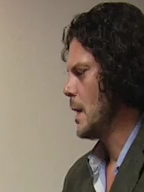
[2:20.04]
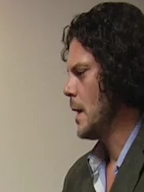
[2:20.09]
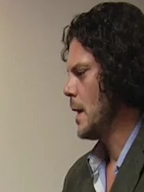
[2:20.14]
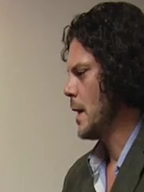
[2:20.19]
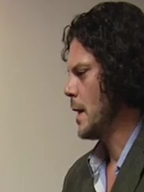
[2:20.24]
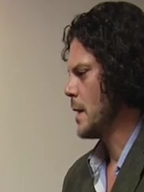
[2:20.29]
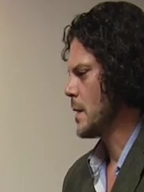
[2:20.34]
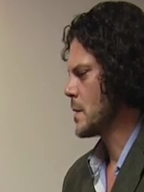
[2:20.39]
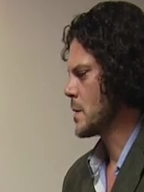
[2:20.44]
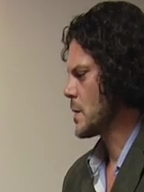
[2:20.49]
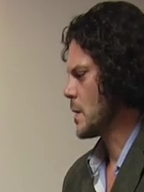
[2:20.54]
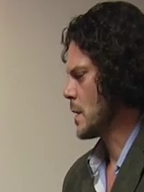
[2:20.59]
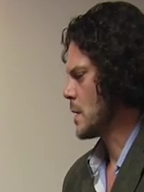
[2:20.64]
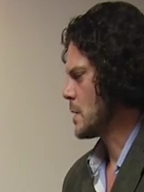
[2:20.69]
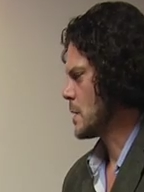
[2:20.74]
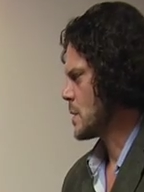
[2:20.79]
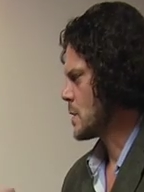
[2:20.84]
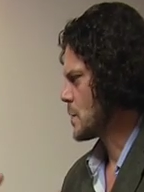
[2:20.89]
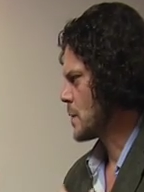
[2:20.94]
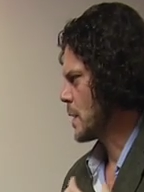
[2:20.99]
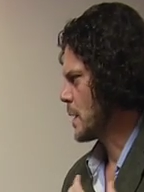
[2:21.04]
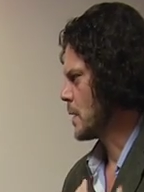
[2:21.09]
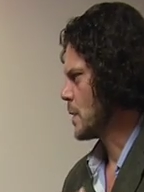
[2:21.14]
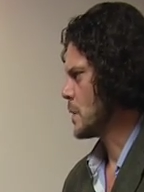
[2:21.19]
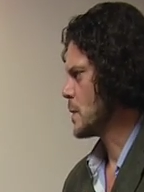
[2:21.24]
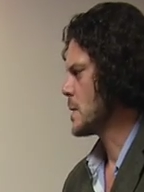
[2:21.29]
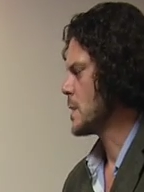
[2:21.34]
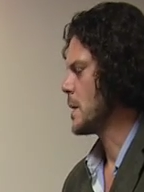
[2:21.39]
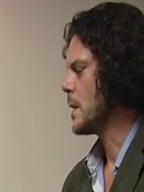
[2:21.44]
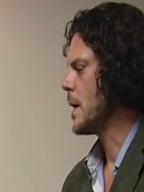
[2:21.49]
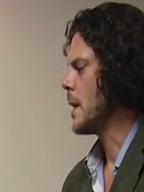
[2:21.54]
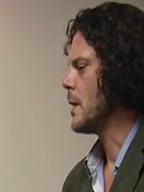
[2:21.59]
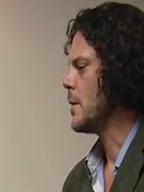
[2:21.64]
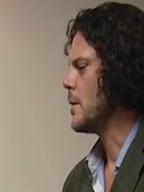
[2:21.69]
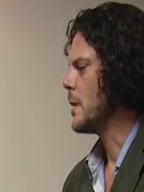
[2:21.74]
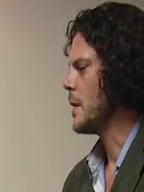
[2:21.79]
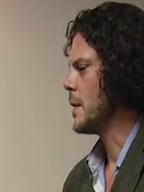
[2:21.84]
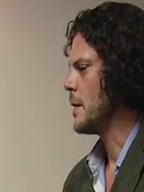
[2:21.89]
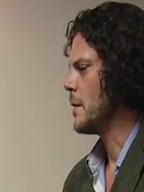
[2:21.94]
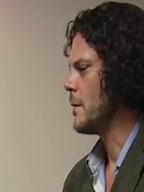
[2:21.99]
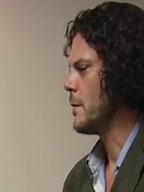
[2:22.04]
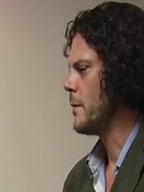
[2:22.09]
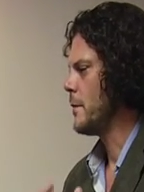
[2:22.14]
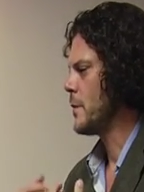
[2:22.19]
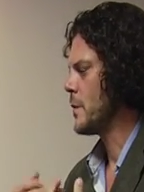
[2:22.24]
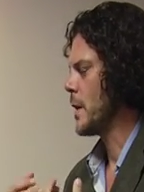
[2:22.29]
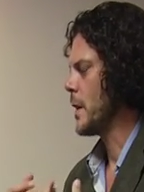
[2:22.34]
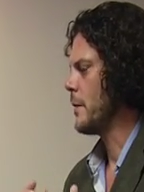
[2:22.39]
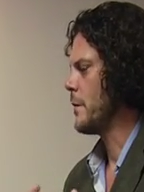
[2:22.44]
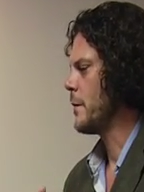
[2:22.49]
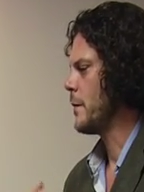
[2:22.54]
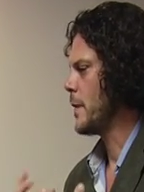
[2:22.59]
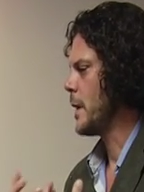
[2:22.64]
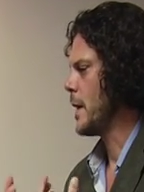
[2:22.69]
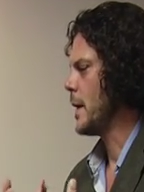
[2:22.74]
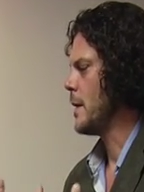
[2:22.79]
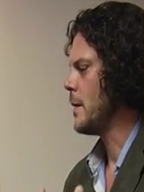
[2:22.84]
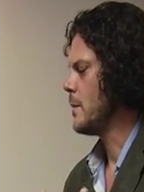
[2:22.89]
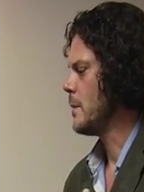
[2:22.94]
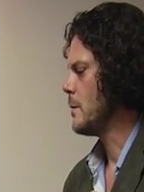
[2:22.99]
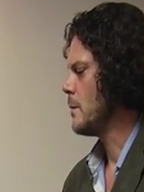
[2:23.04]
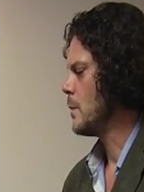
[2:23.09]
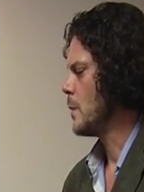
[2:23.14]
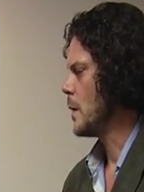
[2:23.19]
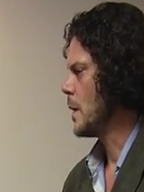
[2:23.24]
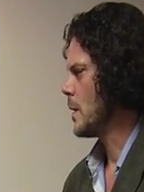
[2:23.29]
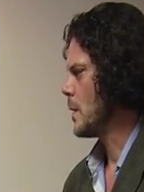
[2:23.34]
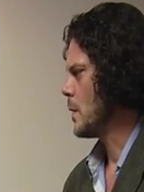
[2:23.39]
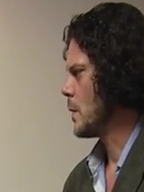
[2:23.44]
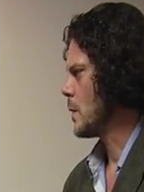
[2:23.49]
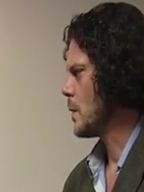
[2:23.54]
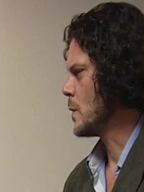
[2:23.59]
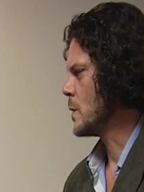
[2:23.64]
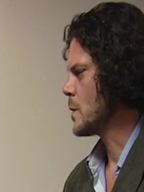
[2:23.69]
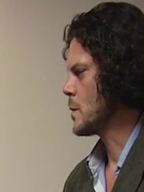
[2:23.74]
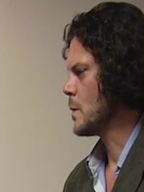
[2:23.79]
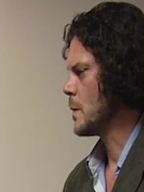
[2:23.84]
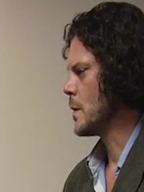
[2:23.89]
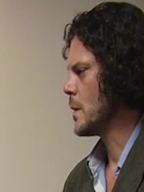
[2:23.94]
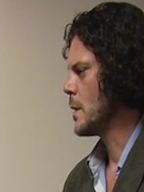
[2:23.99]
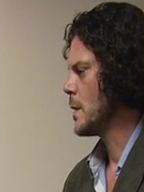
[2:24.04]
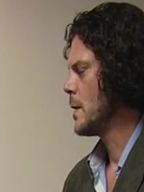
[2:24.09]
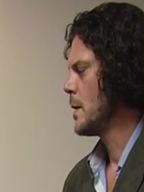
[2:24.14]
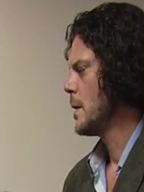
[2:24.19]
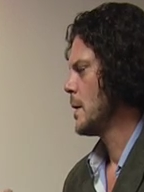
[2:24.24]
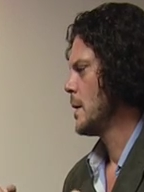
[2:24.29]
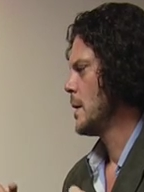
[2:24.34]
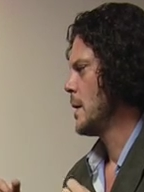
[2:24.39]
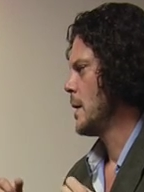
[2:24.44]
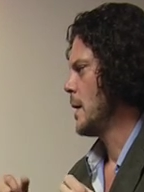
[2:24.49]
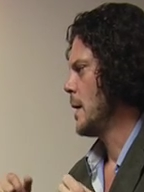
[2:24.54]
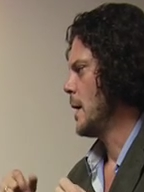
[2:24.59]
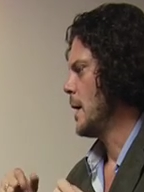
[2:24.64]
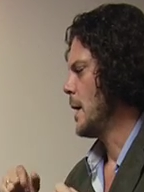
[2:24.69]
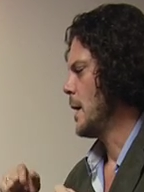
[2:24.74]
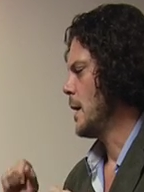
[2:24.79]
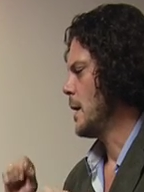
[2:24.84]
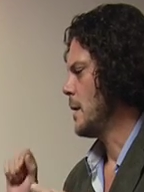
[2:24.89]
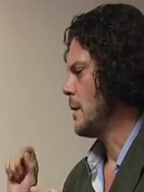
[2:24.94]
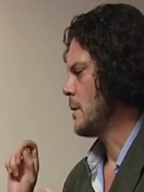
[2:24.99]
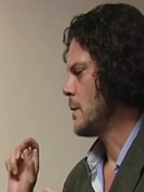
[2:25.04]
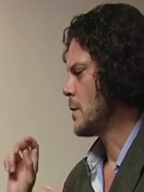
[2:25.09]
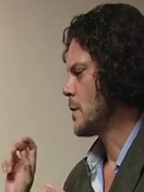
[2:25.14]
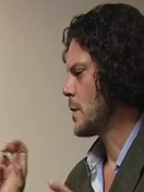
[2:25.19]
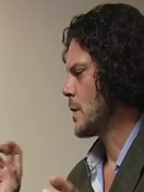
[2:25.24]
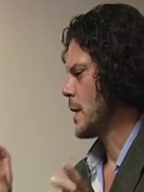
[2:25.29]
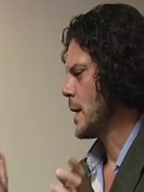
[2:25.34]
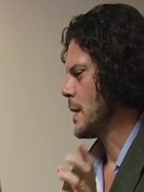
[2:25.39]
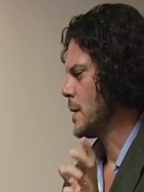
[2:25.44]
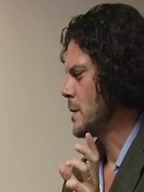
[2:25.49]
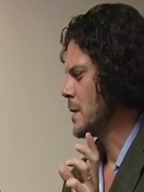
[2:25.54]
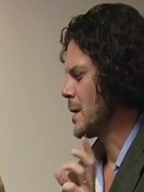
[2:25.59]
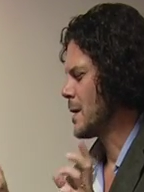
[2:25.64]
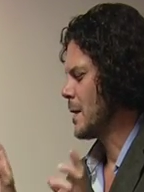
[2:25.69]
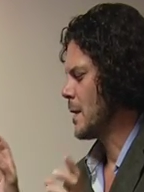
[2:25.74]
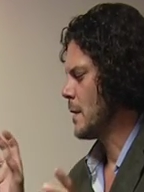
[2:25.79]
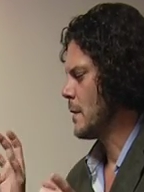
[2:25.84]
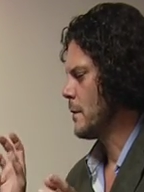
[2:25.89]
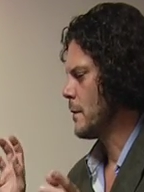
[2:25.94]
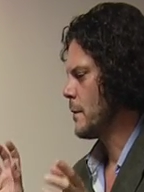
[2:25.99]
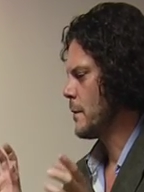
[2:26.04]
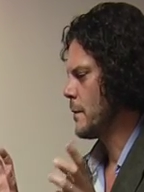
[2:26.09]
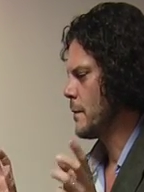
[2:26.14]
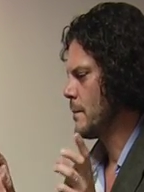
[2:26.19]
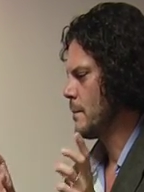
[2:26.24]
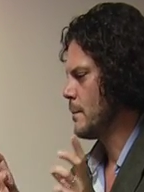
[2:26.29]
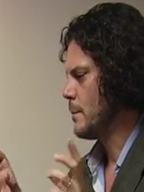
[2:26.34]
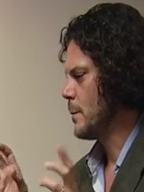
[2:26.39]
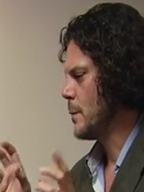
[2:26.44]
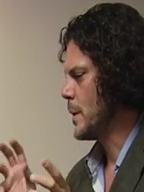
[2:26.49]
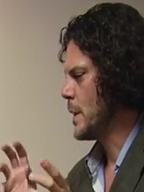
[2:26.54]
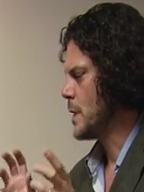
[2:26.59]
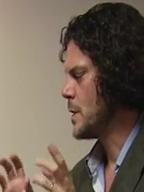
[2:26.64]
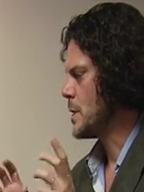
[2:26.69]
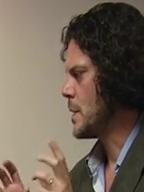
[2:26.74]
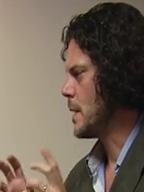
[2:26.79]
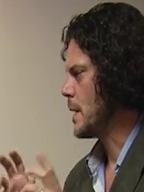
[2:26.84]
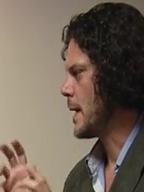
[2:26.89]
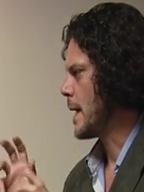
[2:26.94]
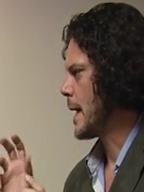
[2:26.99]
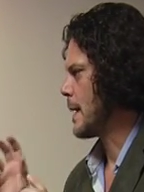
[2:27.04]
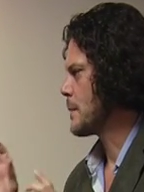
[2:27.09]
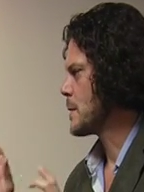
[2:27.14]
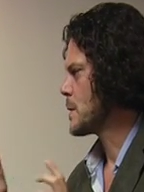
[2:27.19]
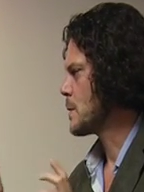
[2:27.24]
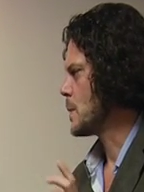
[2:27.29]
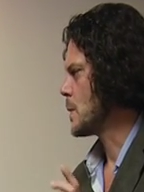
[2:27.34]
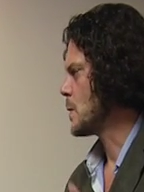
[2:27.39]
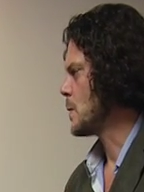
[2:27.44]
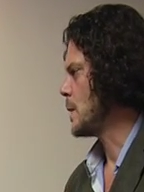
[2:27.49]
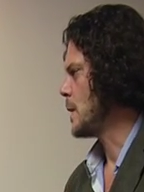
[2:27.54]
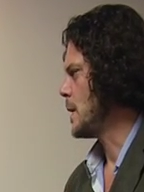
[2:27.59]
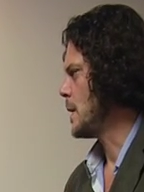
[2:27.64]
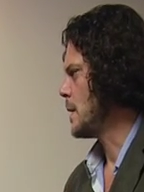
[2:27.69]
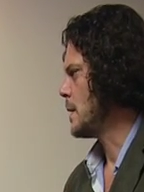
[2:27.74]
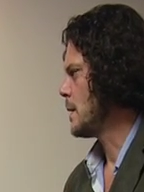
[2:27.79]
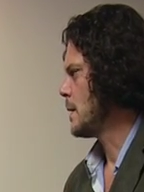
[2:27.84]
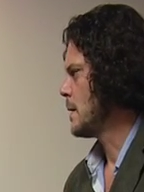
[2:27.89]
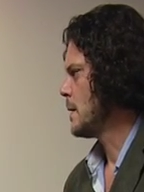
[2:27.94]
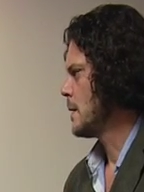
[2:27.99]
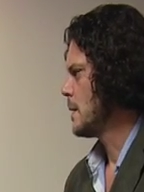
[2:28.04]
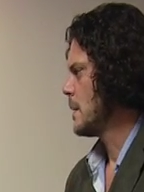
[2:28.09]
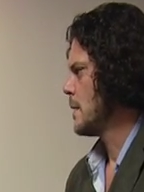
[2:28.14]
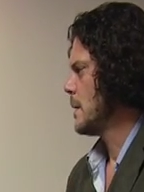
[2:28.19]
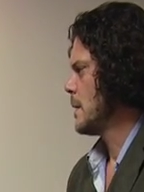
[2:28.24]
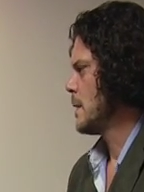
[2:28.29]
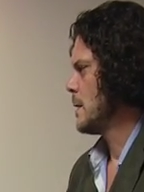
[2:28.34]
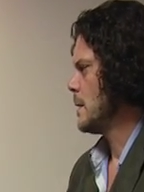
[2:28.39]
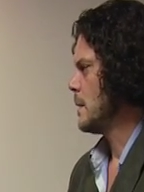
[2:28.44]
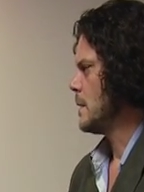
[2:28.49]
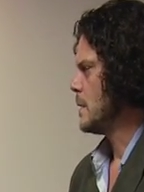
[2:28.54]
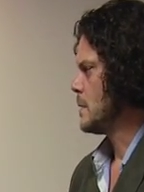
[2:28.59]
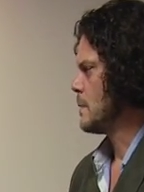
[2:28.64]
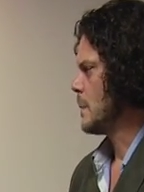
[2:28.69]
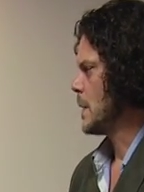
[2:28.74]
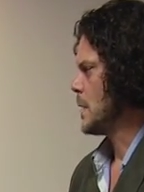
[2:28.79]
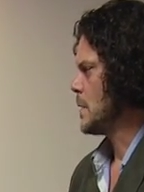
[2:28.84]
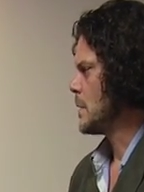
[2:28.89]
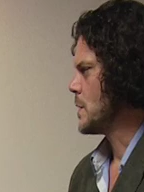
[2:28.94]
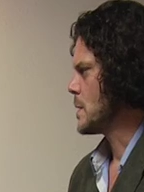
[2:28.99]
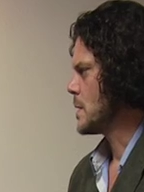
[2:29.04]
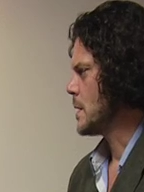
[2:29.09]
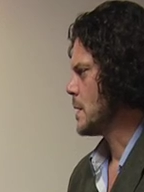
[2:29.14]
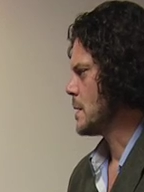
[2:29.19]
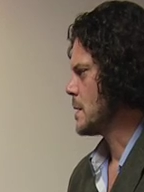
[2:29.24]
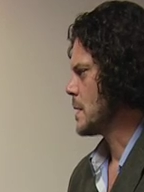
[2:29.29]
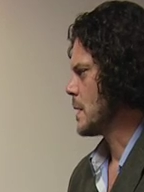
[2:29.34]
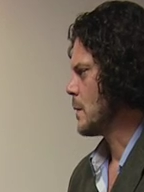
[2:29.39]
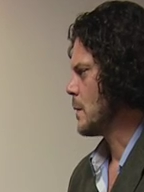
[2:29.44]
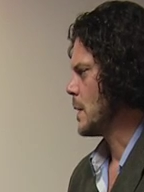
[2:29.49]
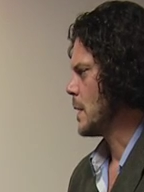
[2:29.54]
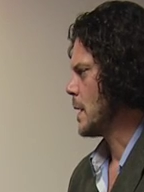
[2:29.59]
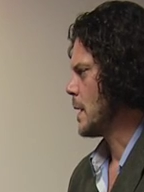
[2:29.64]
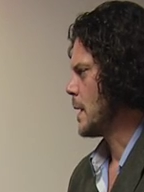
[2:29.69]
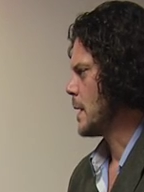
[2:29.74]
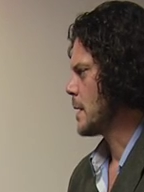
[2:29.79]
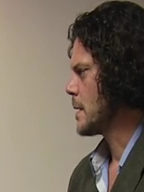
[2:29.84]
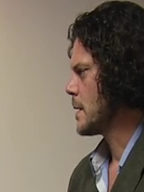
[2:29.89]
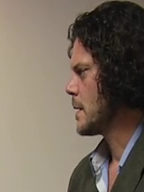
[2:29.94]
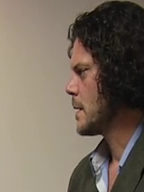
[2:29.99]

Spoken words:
and started to string those together and then tried to find where the holes were and tried to kind of bridge the gaps between these major scenes that we liked.